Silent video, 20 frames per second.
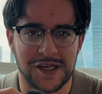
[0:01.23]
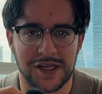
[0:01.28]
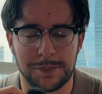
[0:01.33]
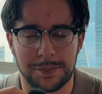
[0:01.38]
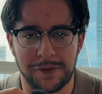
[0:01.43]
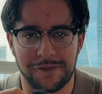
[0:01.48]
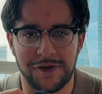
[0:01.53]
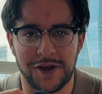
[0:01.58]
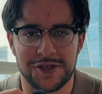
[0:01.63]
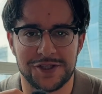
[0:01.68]
like a
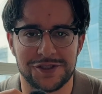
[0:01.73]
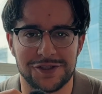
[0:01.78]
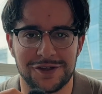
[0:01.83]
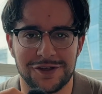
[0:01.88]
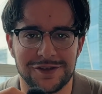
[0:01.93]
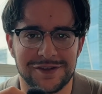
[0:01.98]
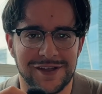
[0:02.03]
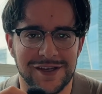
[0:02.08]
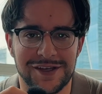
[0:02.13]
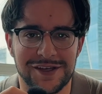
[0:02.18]

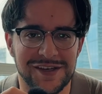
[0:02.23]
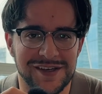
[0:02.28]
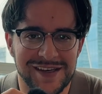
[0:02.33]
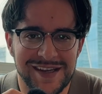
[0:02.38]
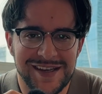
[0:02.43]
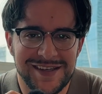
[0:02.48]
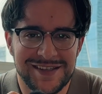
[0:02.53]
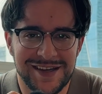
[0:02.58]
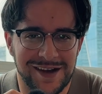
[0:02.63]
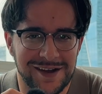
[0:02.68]
professional, then you
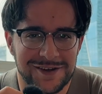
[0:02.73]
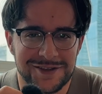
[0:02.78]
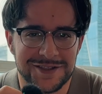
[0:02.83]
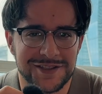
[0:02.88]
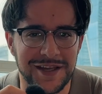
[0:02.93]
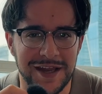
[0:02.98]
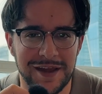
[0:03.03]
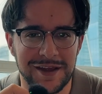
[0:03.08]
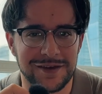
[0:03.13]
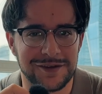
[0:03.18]
need to
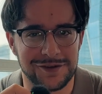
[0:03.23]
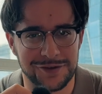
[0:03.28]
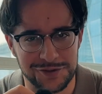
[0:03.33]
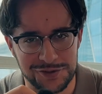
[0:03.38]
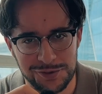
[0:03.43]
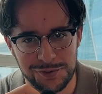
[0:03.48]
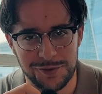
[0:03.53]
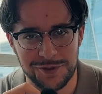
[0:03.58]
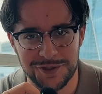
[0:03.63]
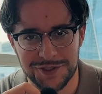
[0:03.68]
understand your
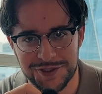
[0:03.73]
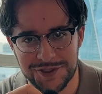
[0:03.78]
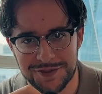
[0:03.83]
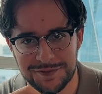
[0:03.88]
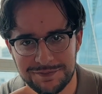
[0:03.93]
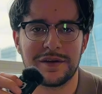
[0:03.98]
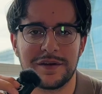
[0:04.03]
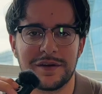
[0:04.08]
tools.